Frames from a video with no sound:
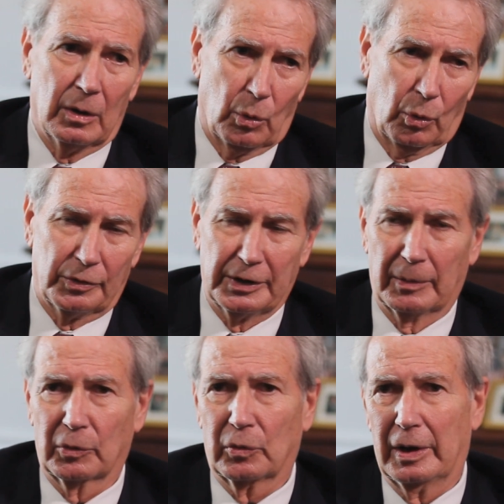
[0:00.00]
or
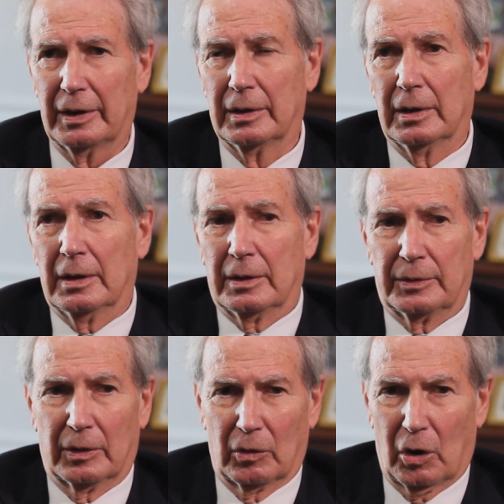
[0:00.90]
Democrat,
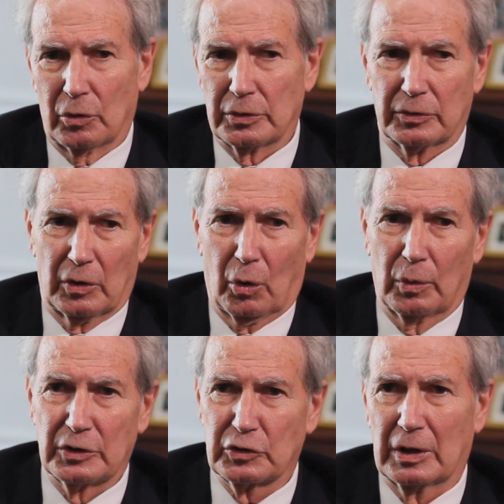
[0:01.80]
the lawyers
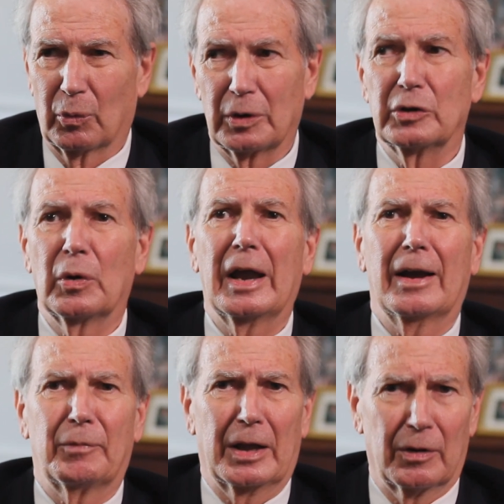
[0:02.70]
always say, well, you
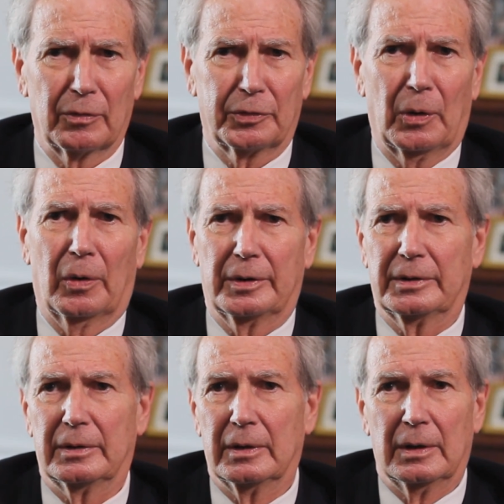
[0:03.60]
have that
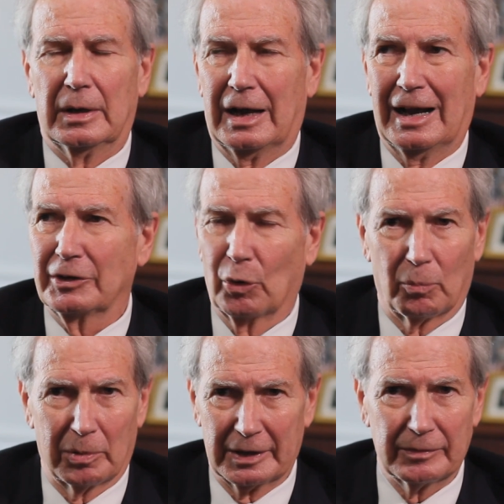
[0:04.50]
authority. I don't
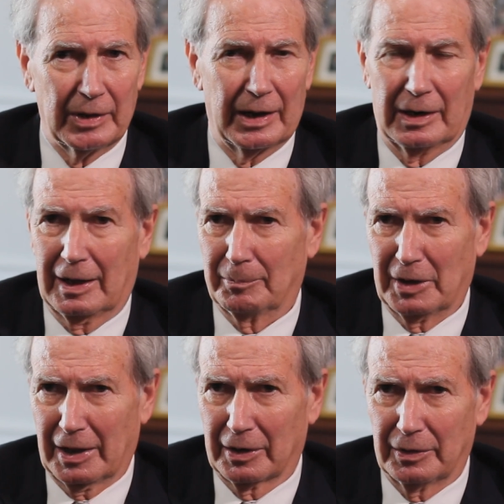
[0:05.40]
believe that. I'm
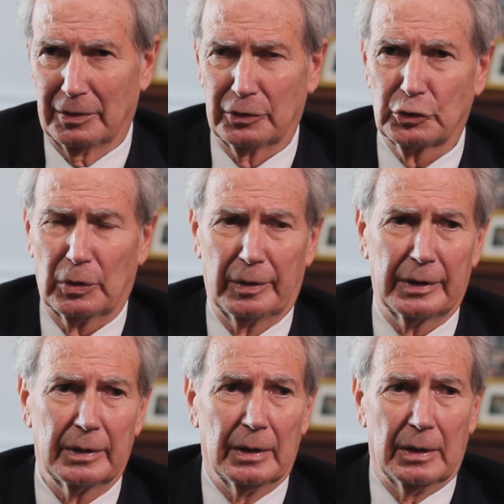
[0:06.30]
not an
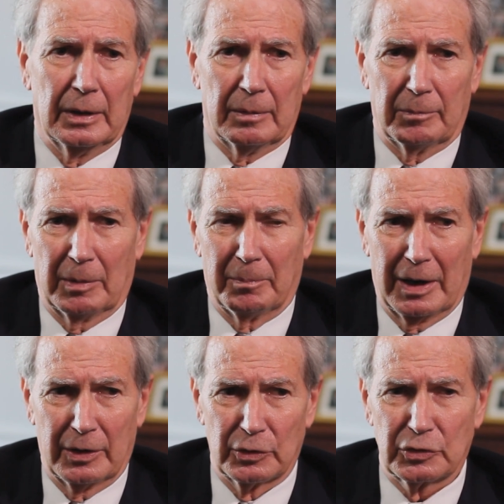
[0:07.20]
attorney. But
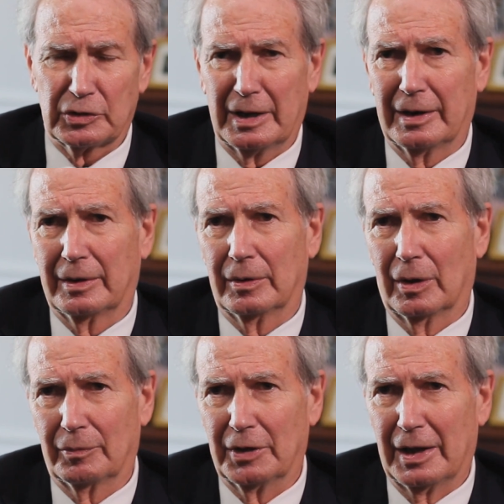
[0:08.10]
my understanding of the